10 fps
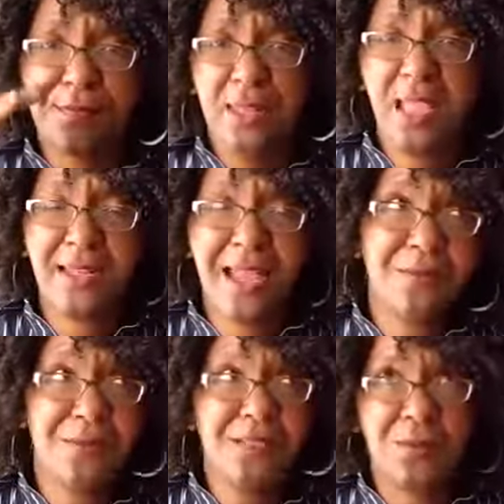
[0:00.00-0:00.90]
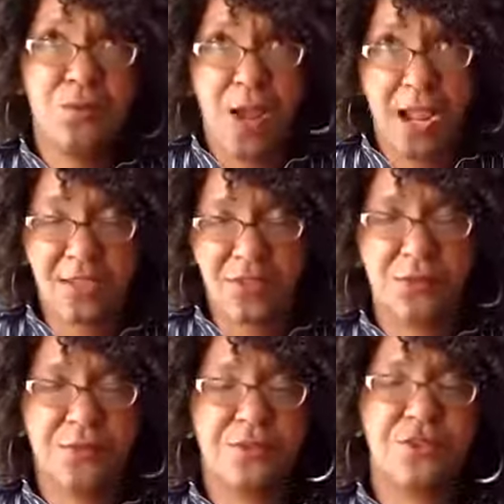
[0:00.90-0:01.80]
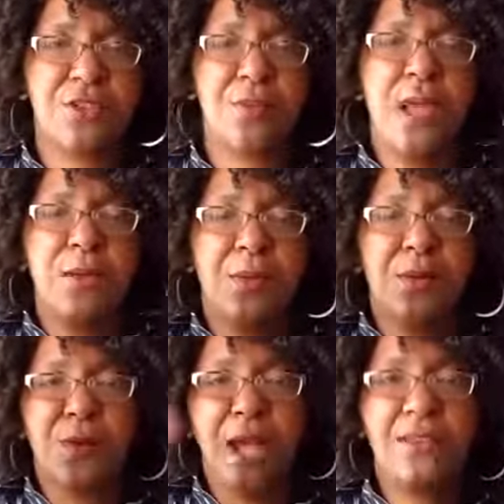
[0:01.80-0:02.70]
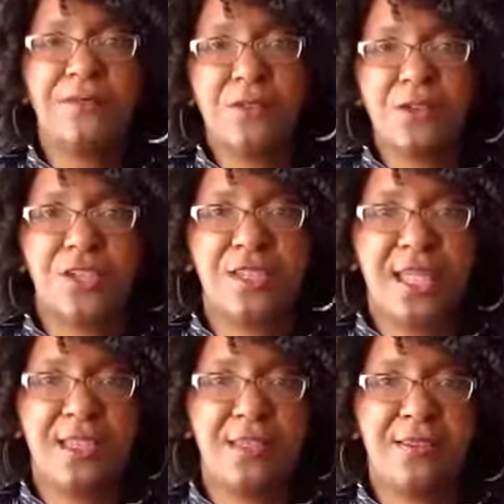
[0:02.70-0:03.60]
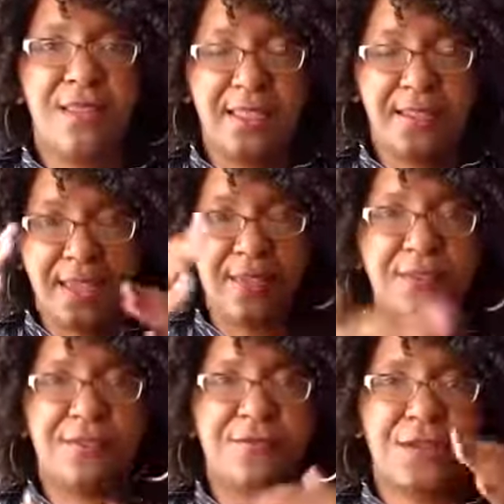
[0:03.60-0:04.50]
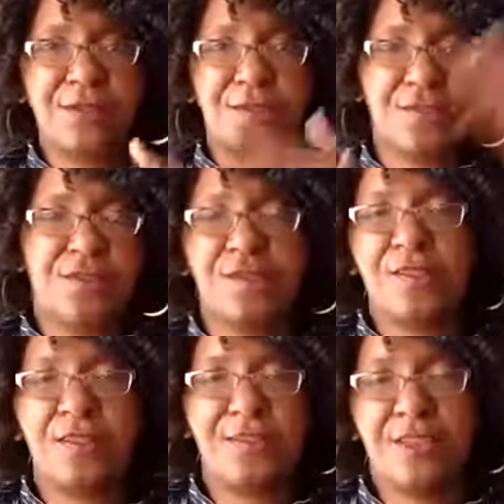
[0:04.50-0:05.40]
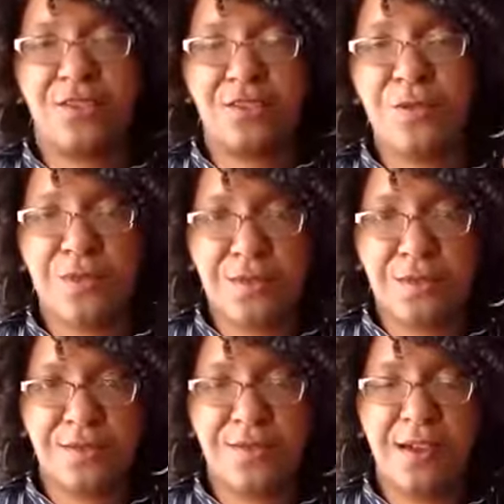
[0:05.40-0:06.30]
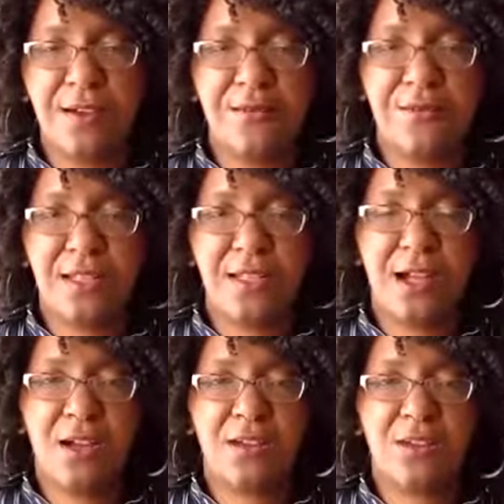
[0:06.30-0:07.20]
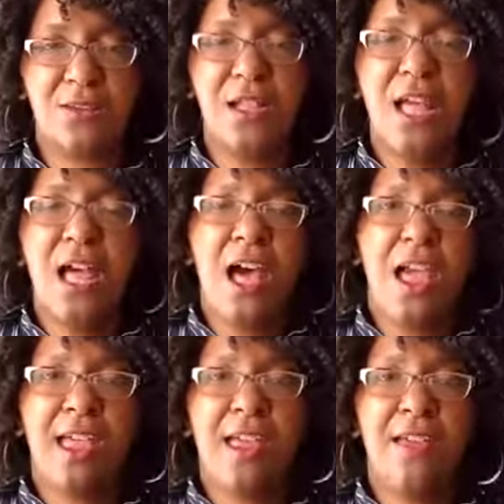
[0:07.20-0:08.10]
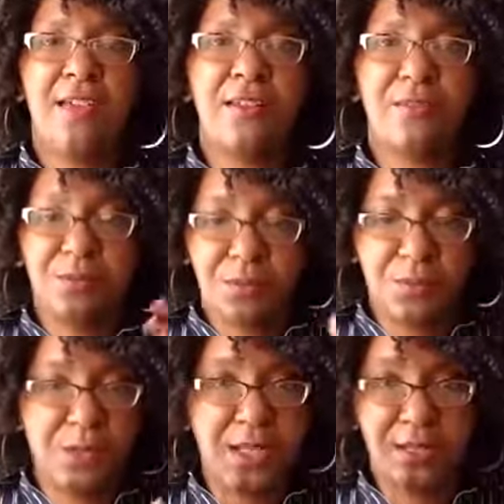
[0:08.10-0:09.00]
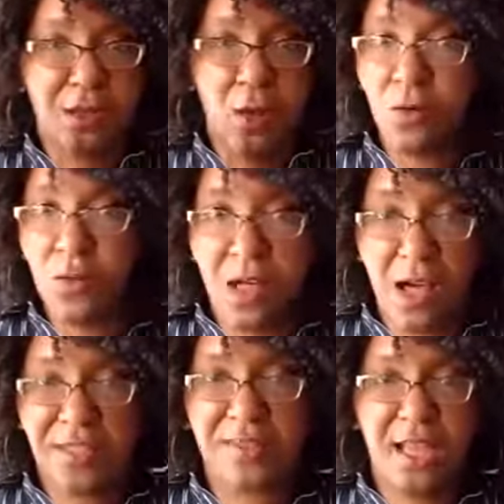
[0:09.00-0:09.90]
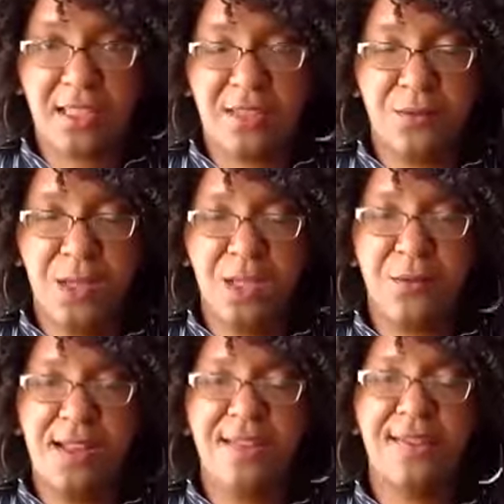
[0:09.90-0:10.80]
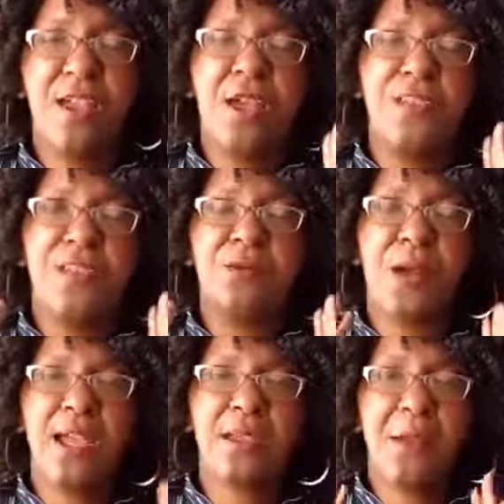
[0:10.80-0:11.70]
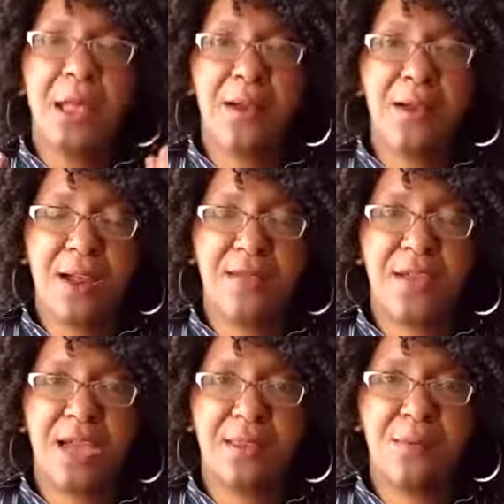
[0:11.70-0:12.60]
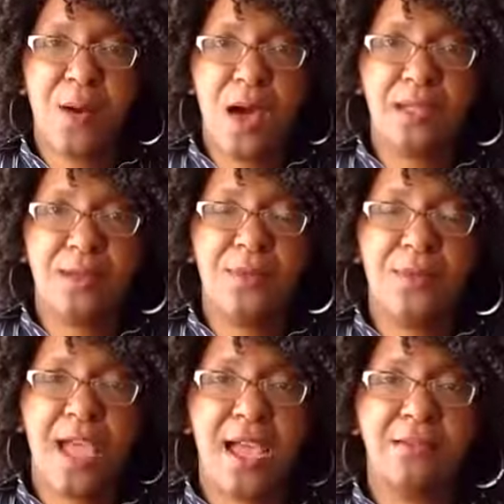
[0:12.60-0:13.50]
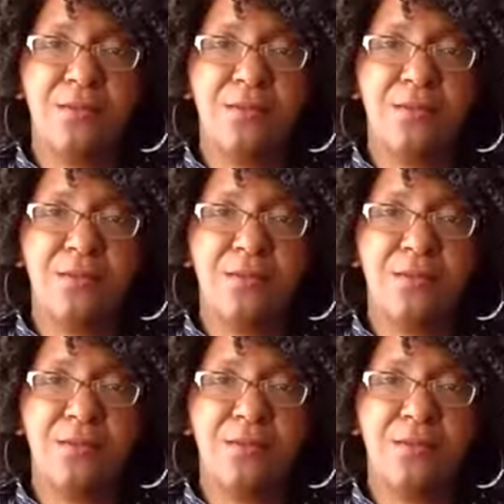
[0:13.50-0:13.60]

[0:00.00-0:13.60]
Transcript: And not really write a shorter version, but write a version that like take the first, let's say 2/3 of the article and put it whole cloth exactly the way it was, and then write a paragraph at the bottom that